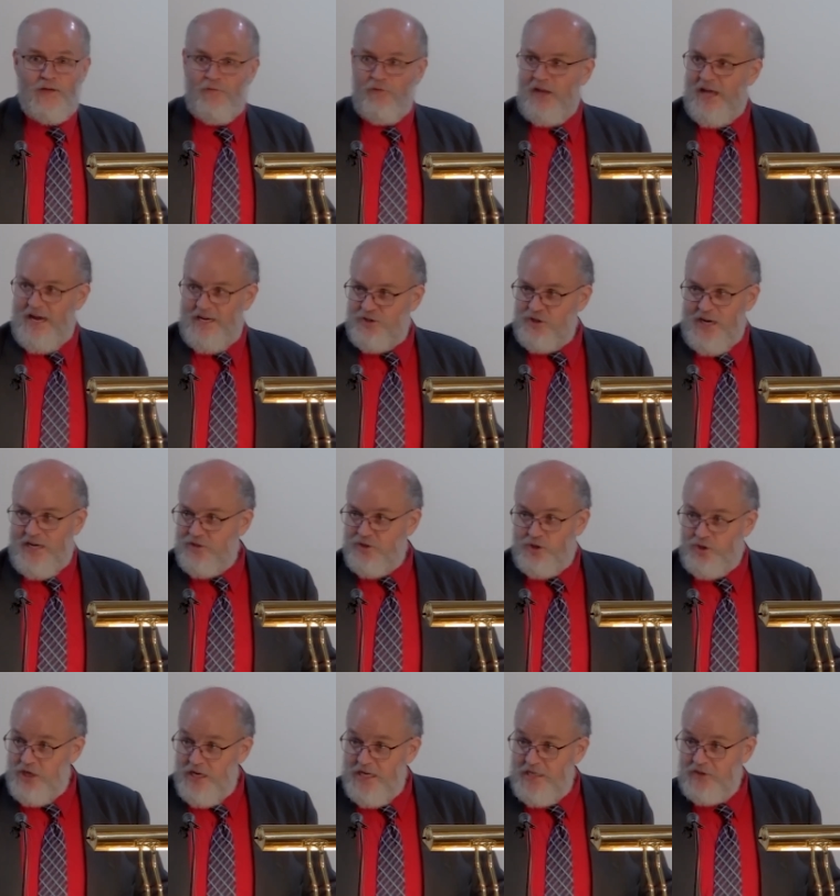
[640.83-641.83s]
in the flesh
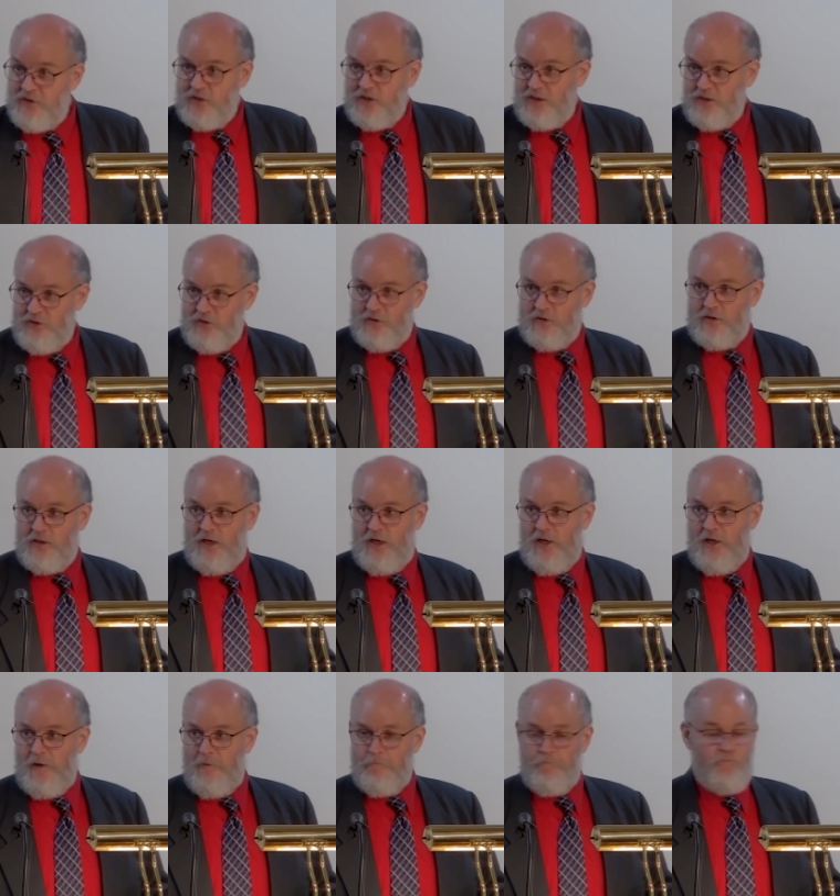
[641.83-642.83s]
as Jesus,
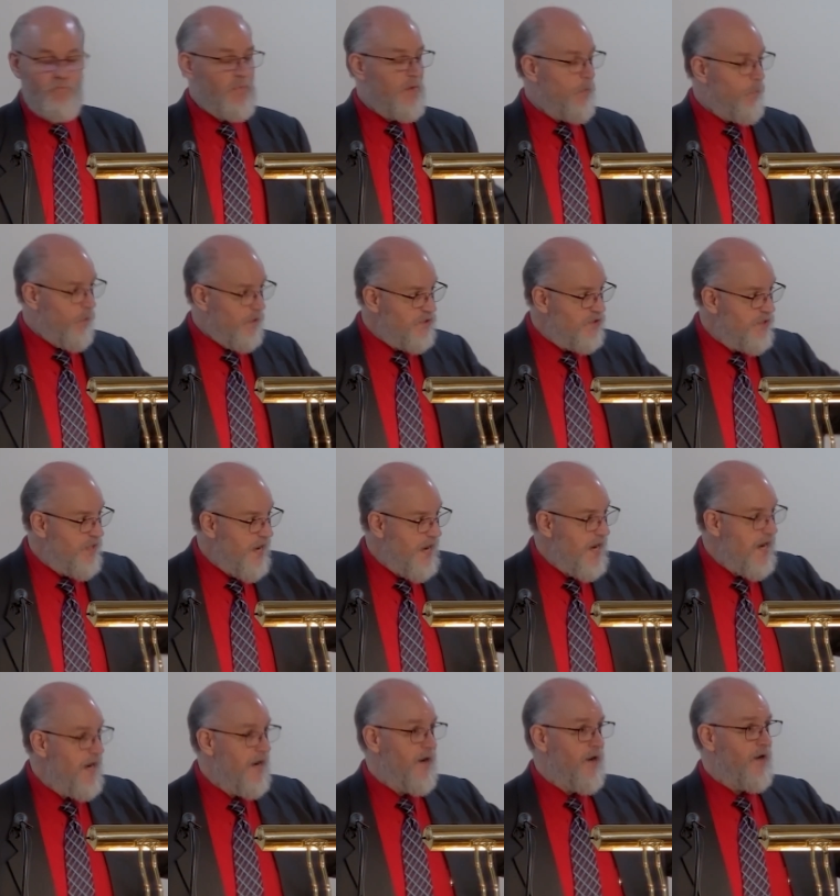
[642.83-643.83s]
was
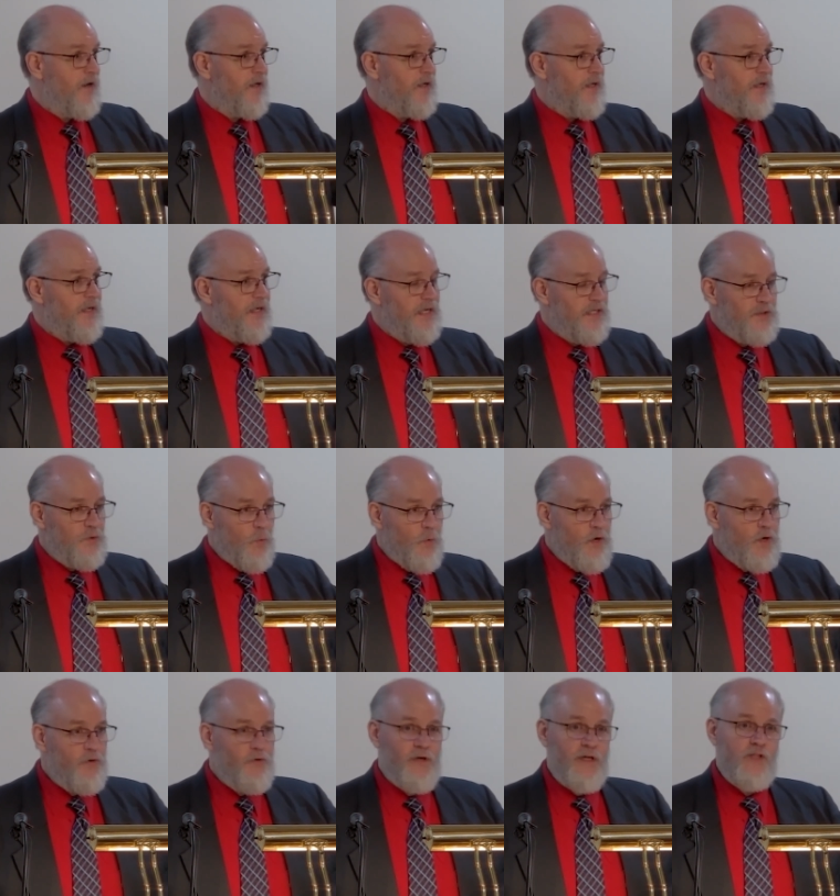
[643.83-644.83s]
there in the
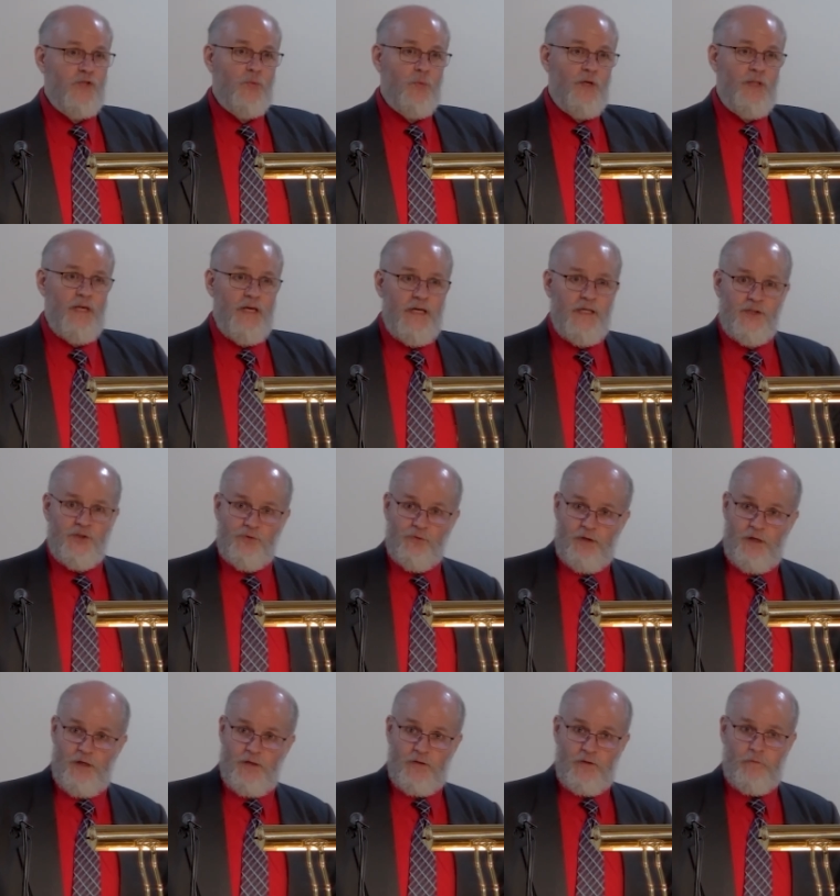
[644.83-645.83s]
wilderness with
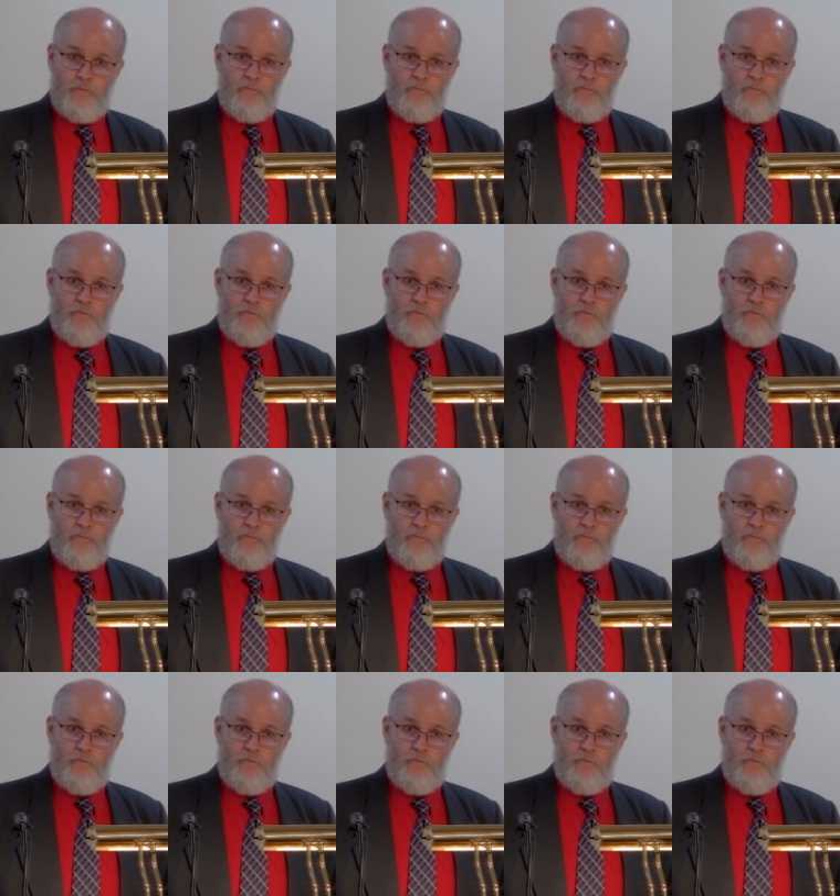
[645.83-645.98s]
Israel.